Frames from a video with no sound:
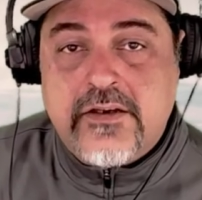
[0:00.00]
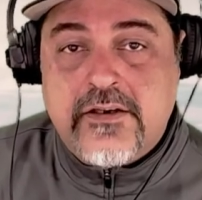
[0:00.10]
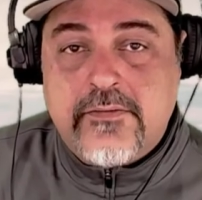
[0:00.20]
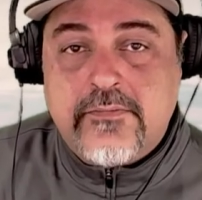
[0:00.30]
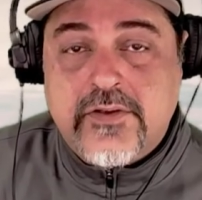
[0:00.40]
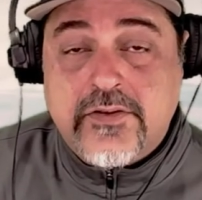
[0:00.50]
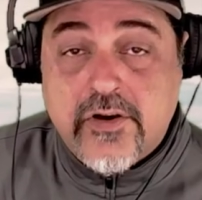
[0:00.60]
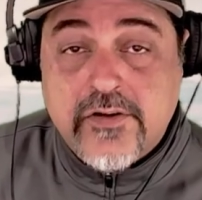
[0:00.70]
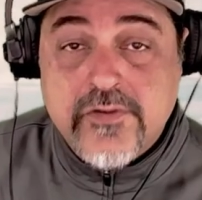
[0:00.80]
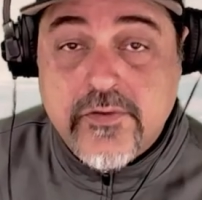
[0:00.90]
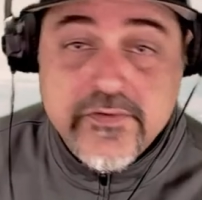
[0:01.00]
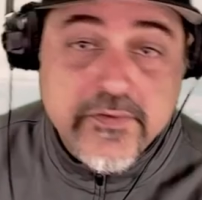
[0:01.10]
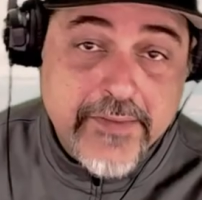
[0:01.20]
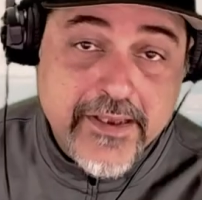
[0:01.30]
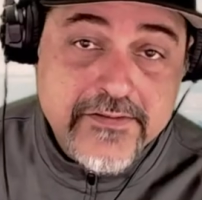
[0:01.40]
Um, the Dark Souls
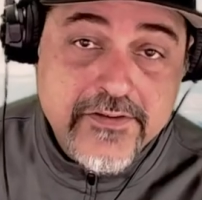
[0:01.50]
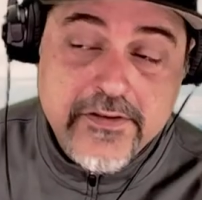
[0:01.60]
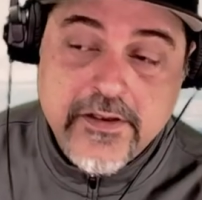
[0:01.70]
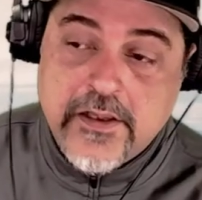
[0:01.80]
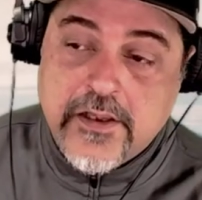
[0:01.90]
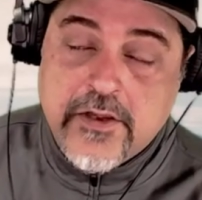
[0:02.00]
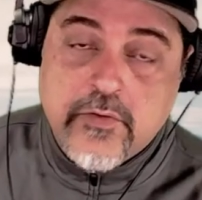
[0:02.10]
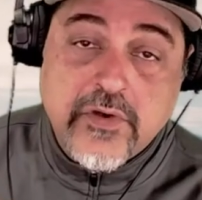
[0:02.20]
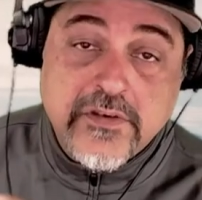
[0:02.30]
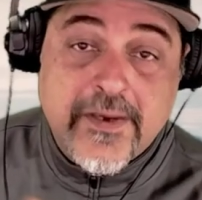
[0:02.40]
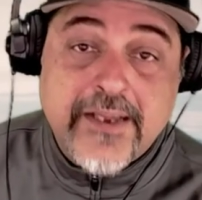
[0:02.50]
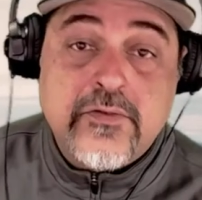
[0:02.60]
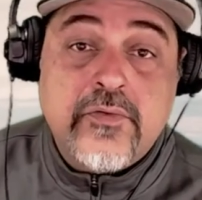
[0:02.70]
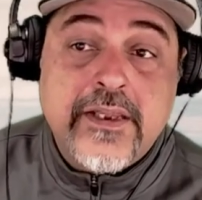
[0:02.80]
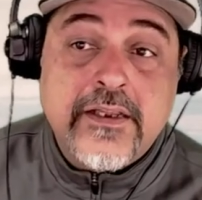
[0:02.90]
Remastered, which, by the
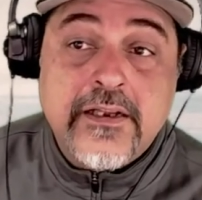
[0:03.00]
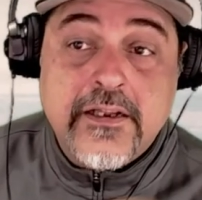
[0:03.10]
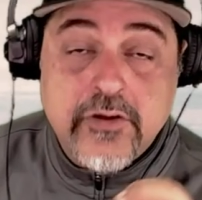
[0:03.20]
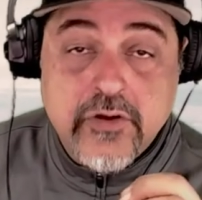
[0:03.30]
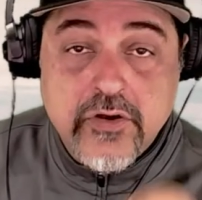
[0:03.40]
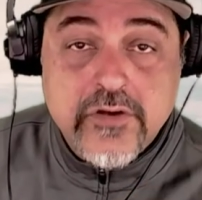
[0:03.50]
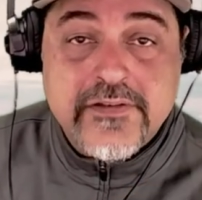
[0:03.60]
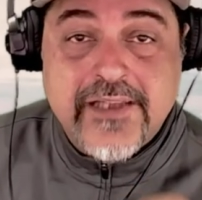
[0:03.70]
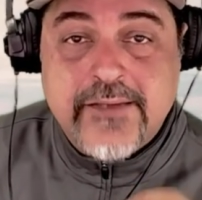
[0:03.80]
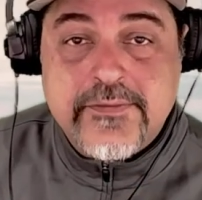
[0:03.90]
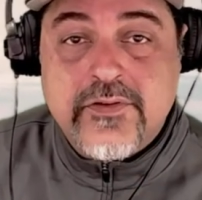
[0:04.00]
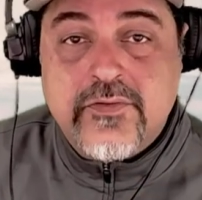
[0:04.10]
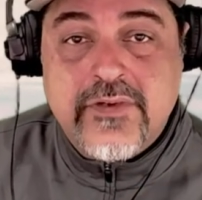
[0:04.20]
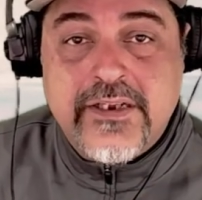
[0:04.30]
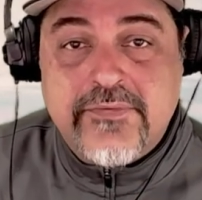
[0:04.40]
way, it looks
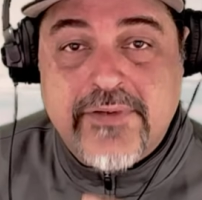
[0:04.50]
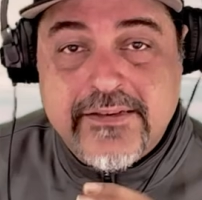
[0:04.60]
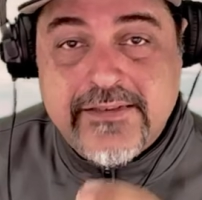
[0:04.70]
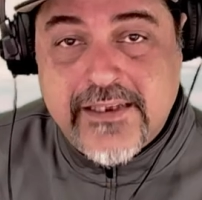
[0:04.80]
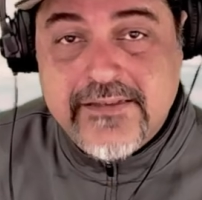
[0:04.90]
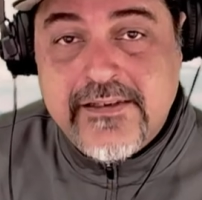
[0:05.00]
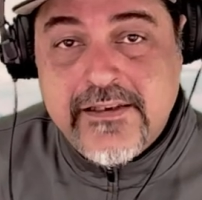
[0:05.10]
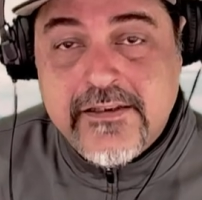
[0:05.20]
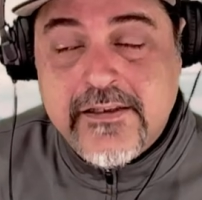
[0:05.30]
absolutely fantastic.